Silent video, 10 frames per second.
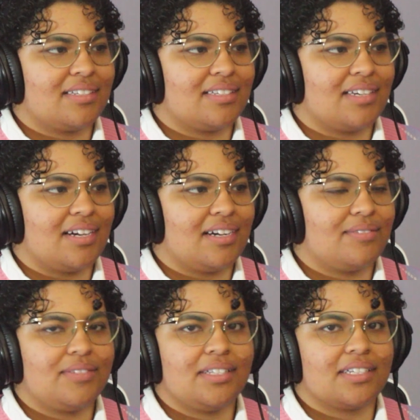Yeah, I
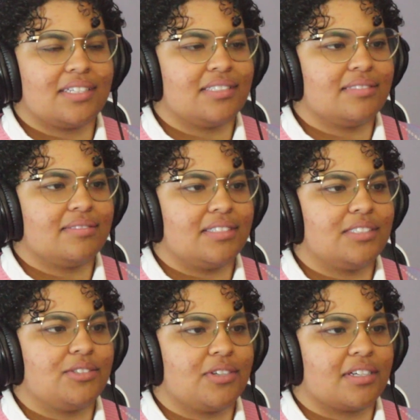feel like
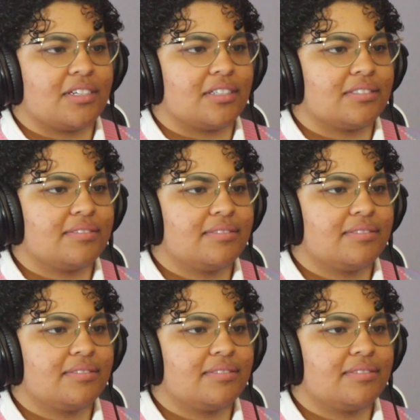he's tricking her.